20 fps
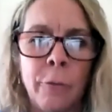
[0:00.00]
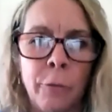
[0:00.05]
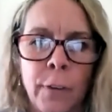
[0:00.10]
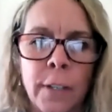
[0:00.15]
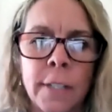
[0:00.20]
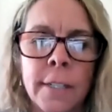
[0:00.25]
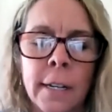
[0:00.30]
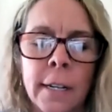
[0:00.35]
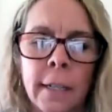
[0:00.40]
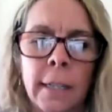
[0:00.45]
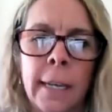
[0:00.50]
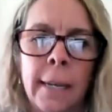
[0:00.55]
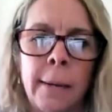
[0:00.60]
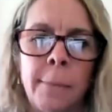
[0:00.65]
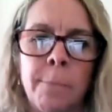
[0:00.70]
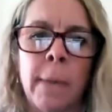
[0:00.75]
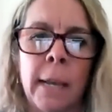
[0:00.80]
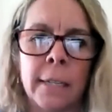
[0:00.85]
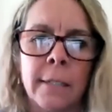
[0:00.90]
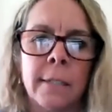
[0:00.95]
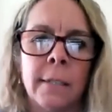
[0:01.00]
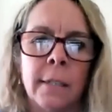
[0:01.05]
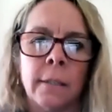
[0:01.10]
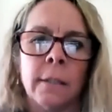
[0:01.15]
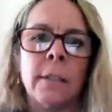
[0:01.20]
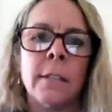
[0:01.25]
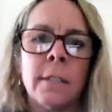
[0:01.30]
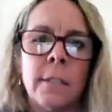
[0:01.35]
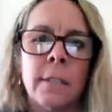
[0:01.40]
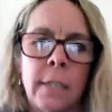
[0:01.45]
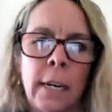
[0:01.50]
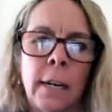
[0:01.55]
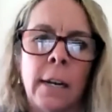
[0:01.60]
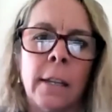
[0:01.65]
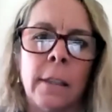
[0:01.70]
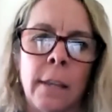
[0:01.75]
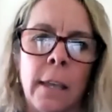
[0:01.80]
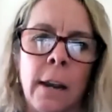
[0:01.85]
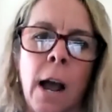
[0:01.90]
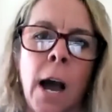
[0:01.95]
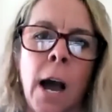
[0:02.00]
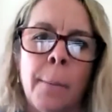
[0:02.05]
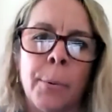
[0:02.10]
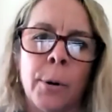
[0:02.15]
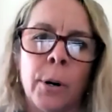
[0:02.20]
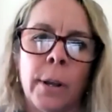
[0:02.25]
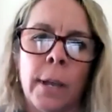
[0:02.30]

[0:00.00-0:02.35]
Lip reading: physically mixing the seed in the hopper